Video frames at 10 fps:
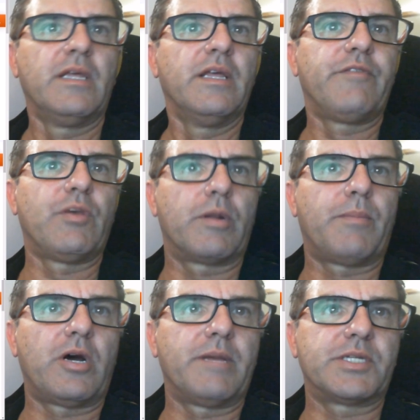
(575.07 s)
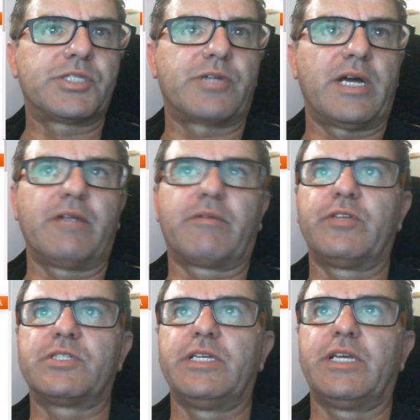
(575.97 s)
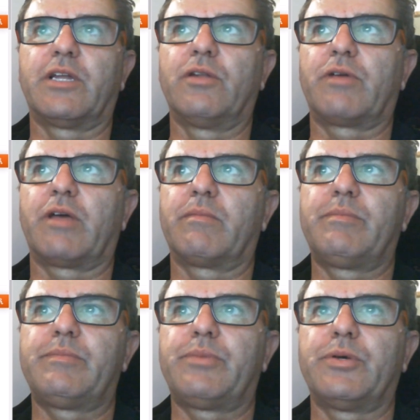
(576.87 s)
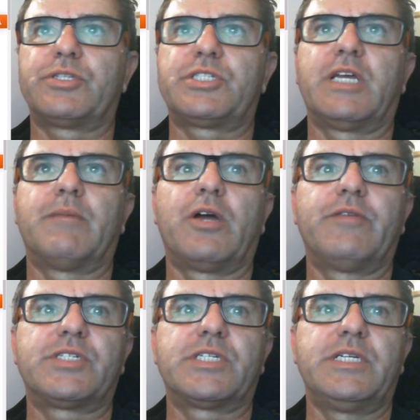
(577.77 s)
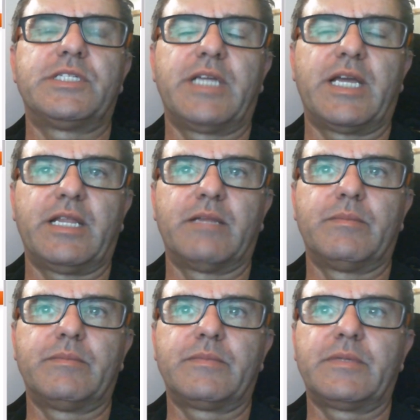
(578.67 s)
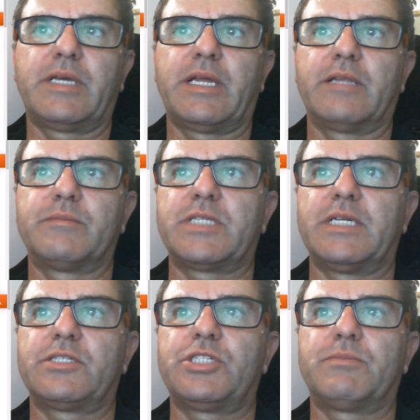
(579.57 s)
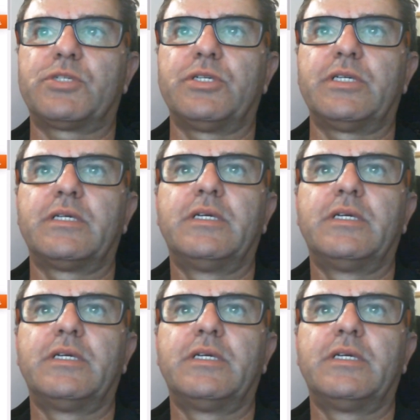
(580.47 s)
If you want to buy them in Australia, obviously you can look at purchasing them overseas and getting them shipped to you.